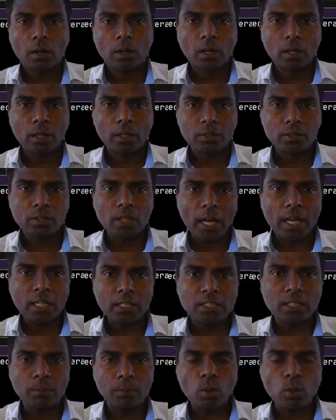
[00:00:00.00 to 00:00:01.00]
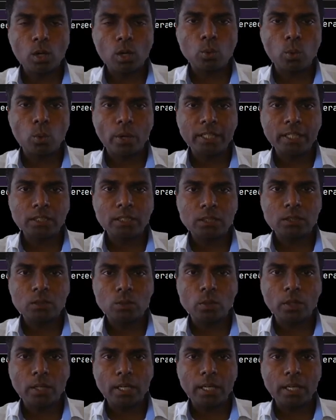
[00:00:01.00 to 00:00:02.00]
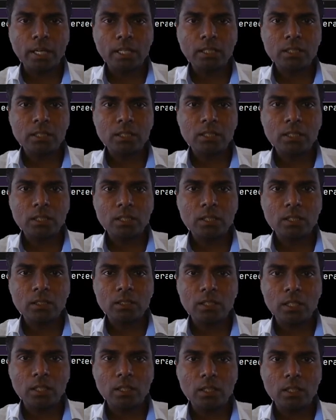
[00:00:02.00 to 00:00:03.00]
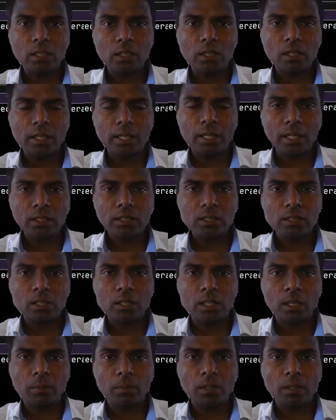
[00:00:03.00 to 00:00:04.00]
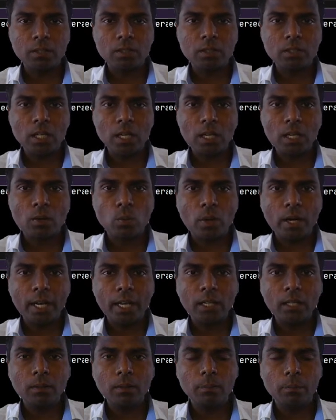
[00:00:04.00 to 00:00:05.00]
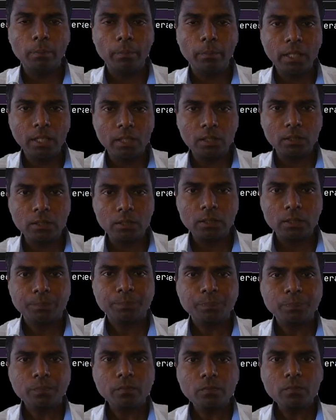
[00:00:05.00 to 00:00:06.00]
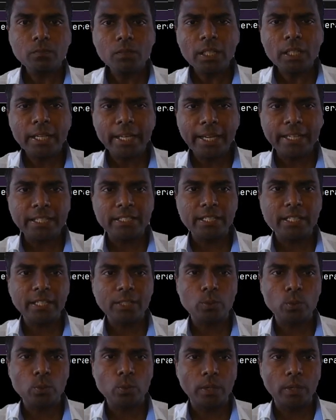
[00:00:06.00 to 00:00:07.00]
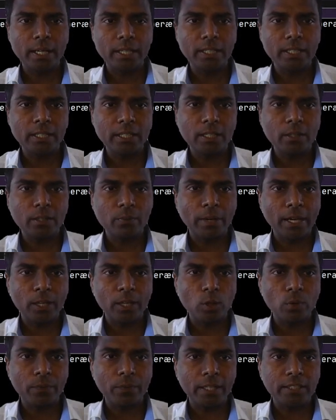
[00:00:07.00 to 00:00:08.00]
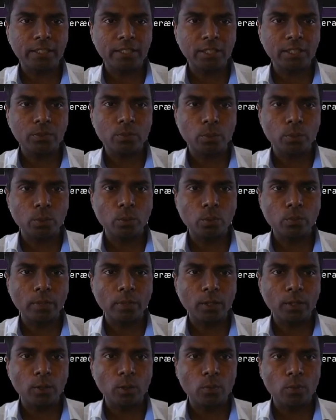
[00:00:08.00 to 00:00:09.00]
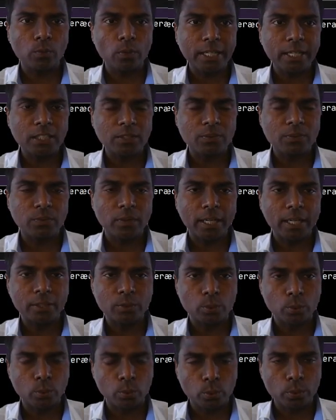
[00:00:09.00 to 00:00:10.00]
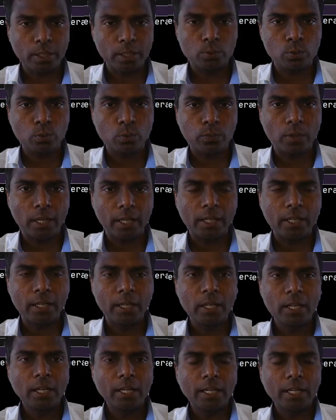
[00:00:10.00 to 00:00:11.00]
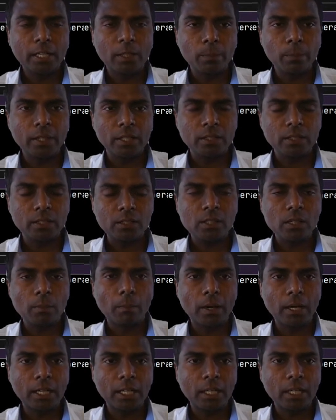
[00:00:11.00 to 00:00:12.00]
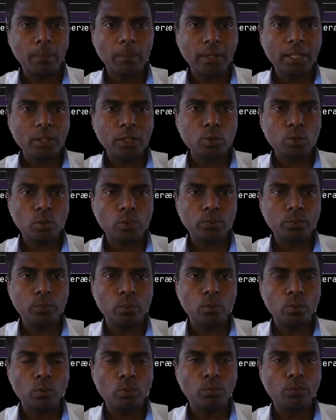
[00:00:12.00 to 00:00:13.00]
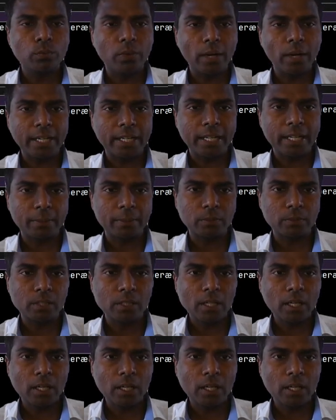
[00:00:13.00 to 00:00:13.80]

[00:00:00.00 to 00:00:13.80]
star symbol twice. So x double star y means x raised to y. Here value of x is 2, value of y is 5, so 2 raised to 5, it means multiplication of 2 5 times.